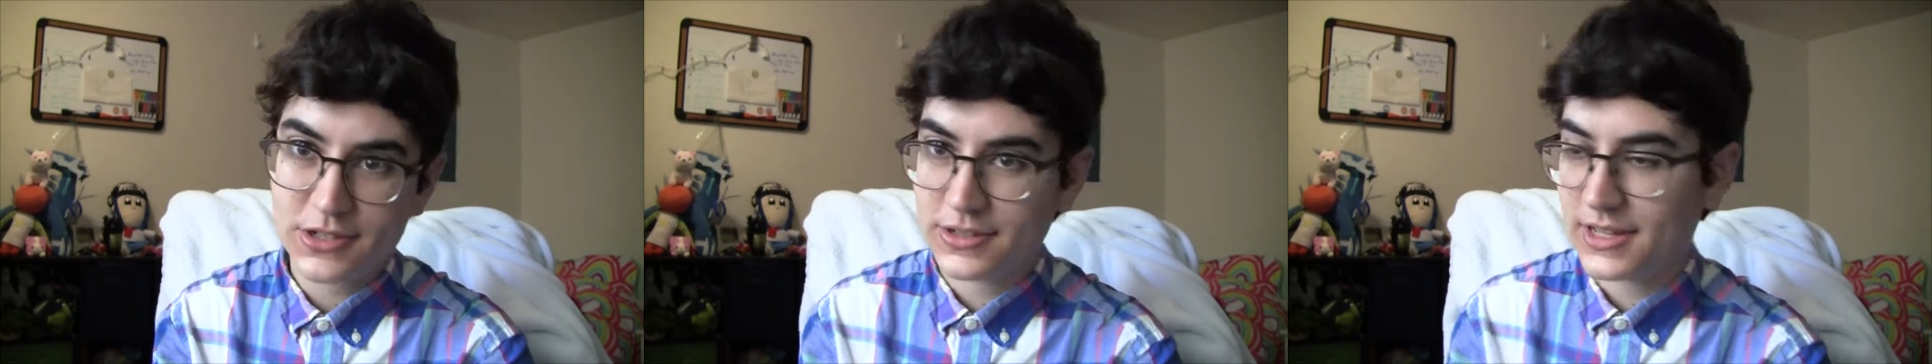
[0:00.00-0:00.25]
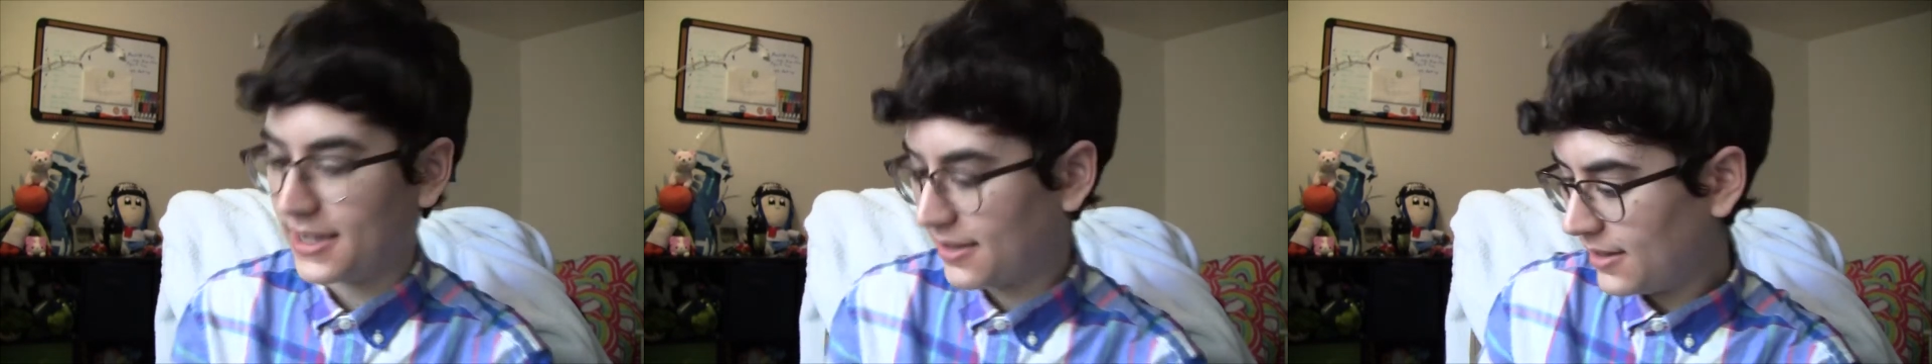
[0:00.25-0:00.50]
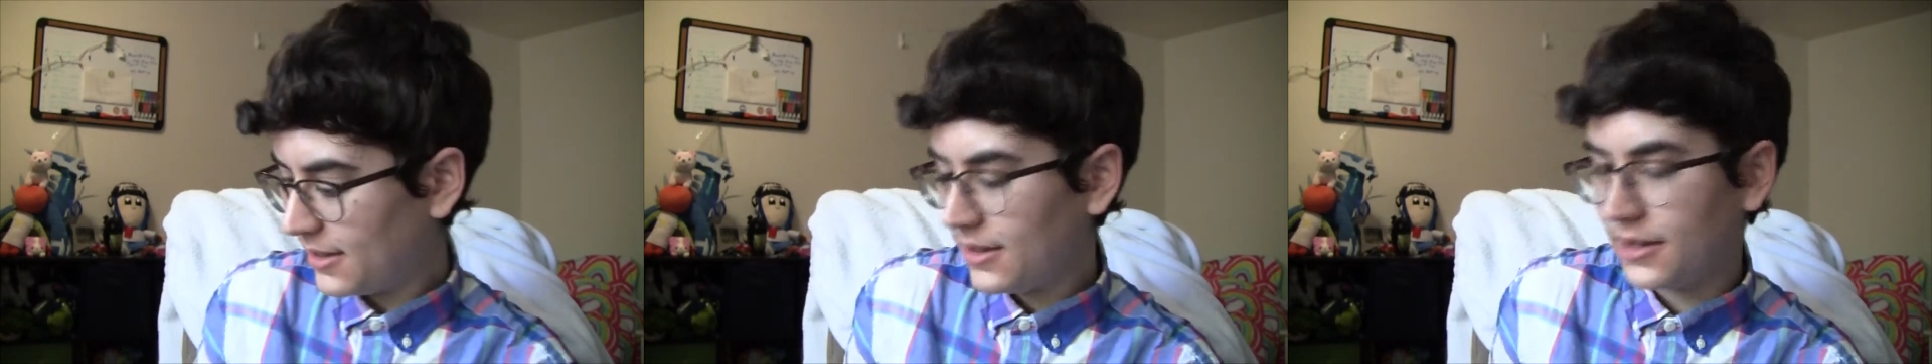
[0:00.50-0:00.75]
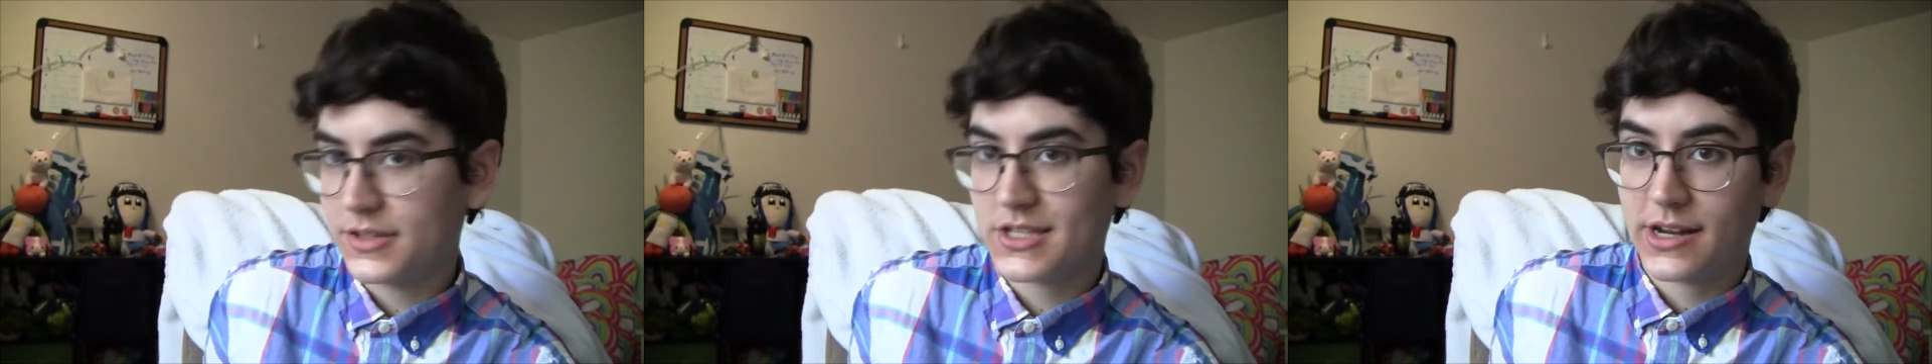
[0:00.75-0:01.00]
so like
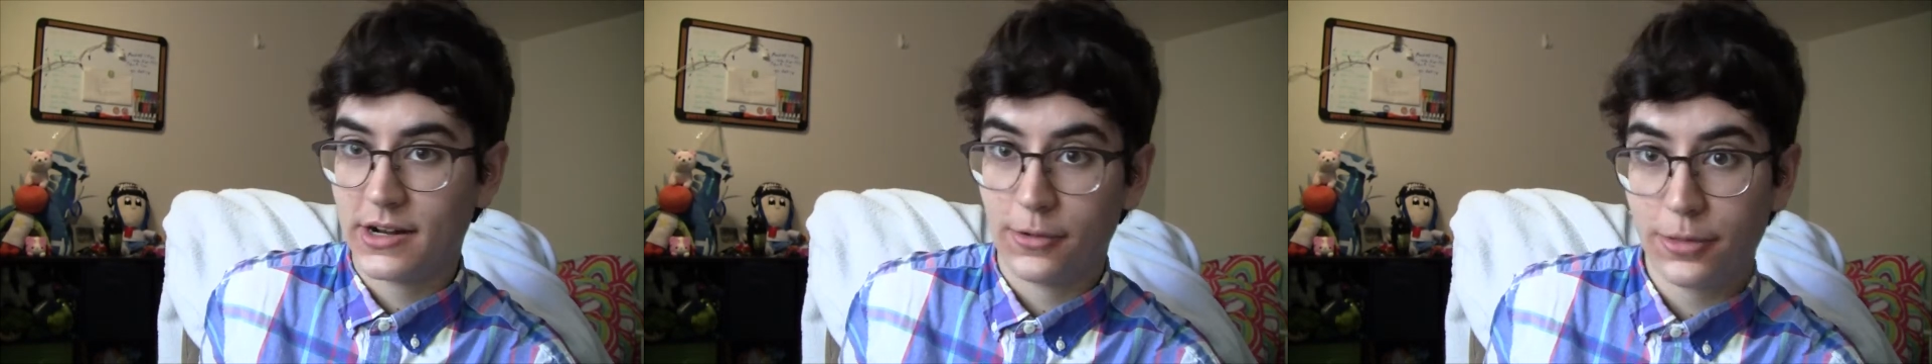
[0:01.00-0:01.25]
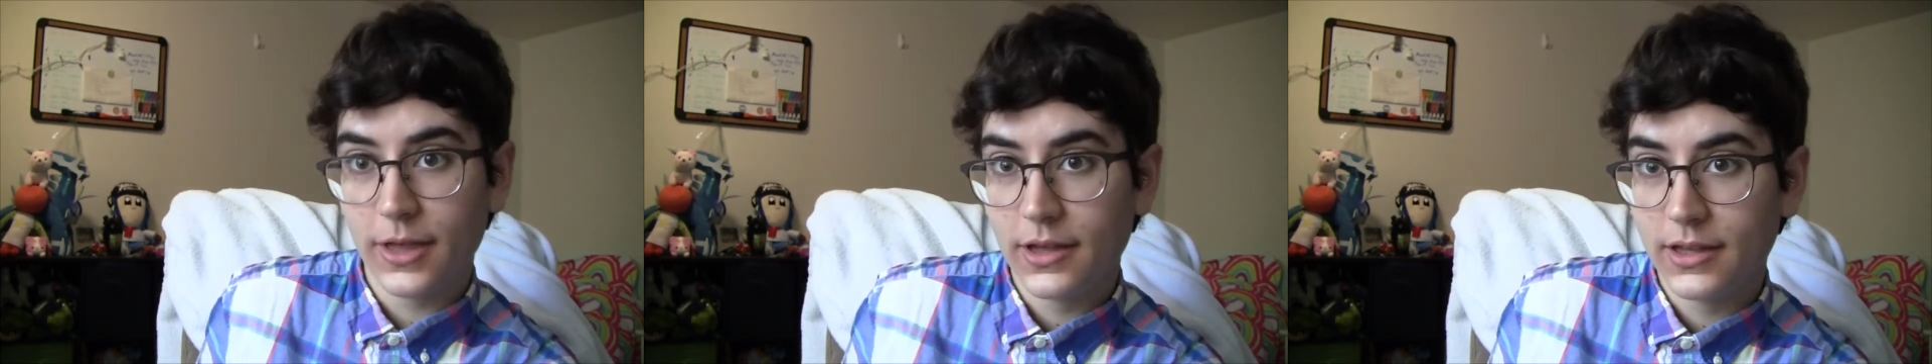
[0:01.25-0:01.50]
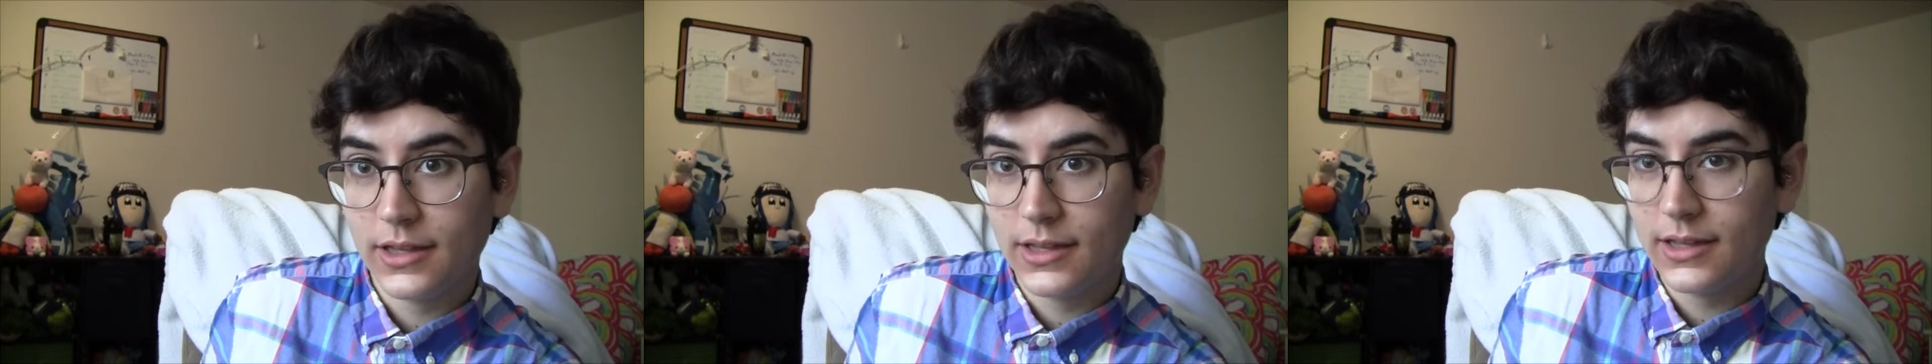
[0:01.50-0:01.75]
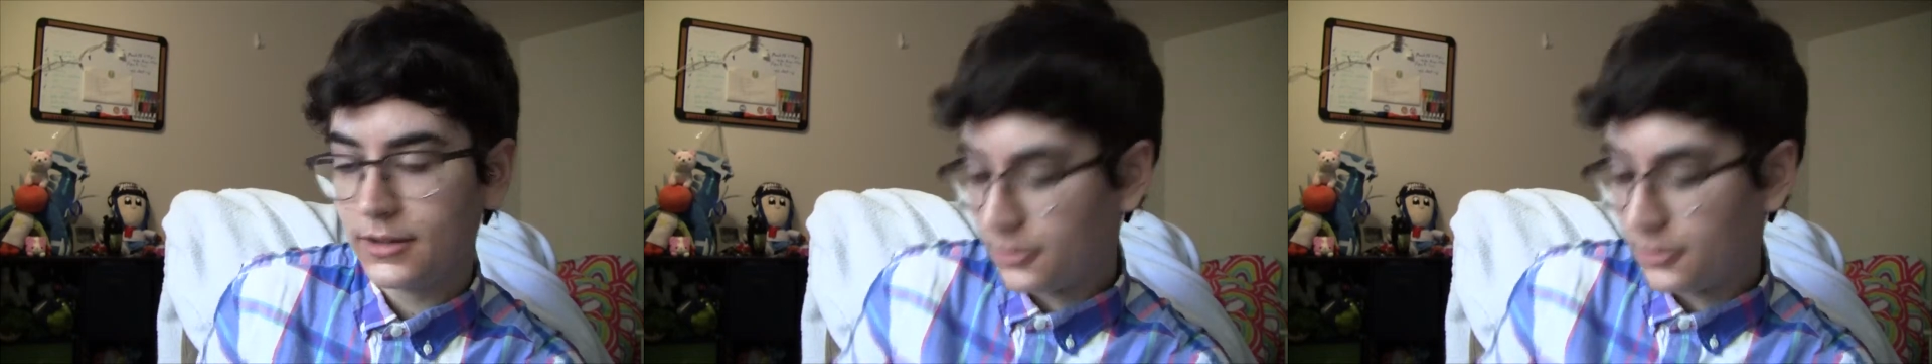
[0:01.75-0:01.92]
on the side of your thigh